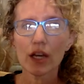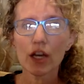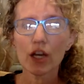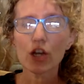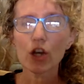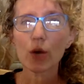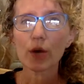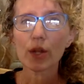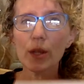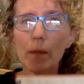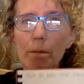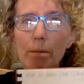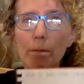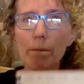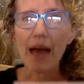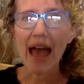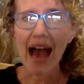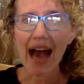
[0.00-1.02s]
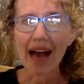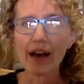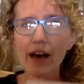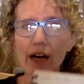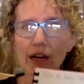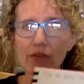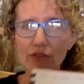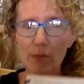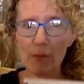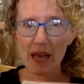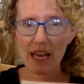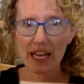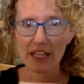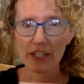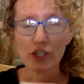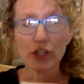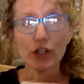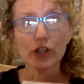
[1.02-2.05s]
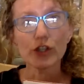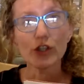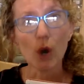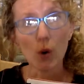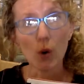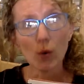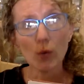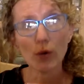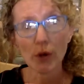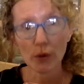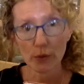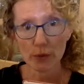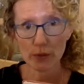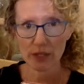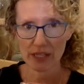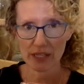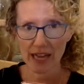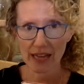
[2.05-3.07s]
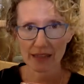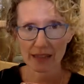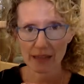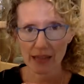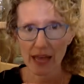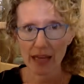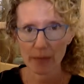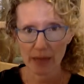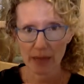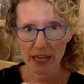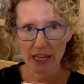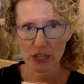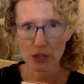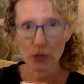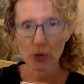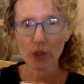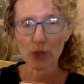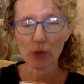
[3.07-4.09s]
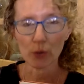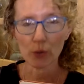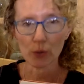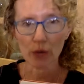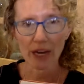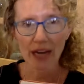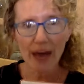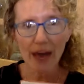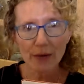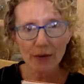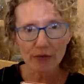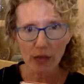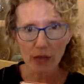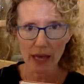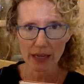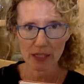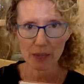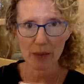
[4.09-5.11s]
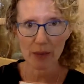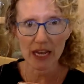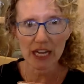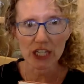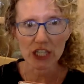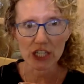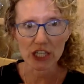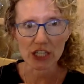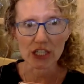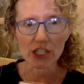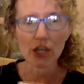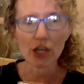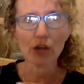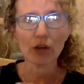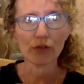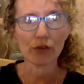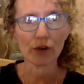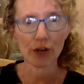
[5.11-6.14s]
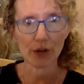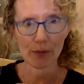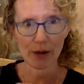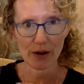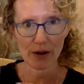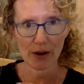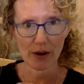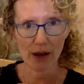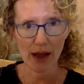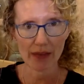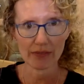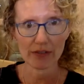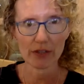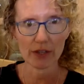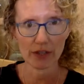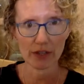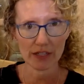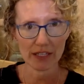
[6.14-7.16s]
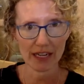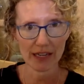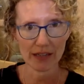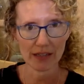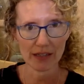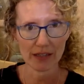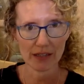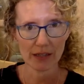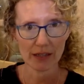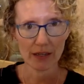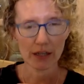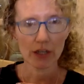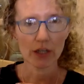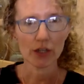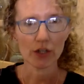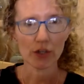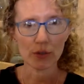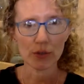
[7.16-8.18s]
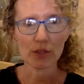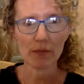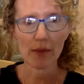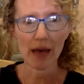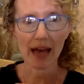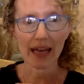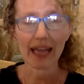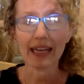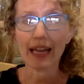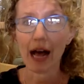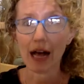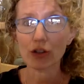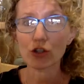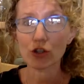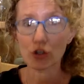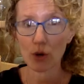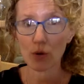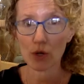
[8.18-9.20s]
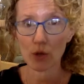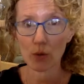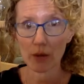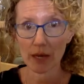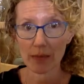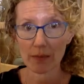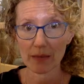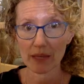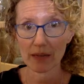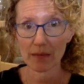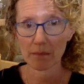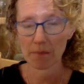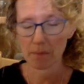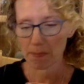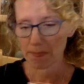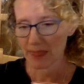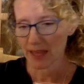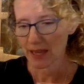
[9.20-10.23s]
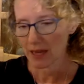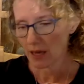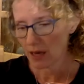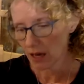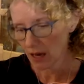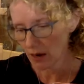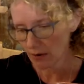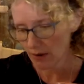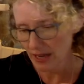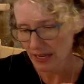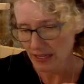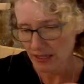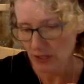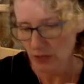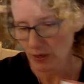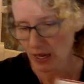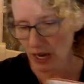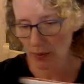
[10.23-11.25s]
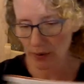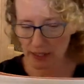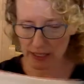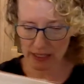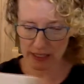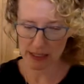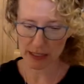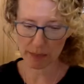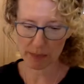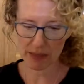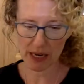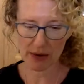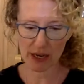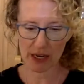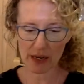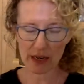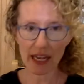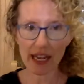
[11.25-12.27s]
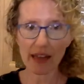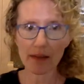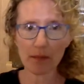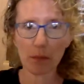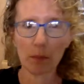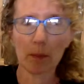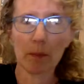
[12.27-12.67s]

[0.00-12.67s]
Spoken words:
Go to the back of the page. Don't go to the next line page or you will run out of lined pages for your paragraphs. You understand? Use the back, and I'll show you what I mean. All right, so now we're going to slip down here again.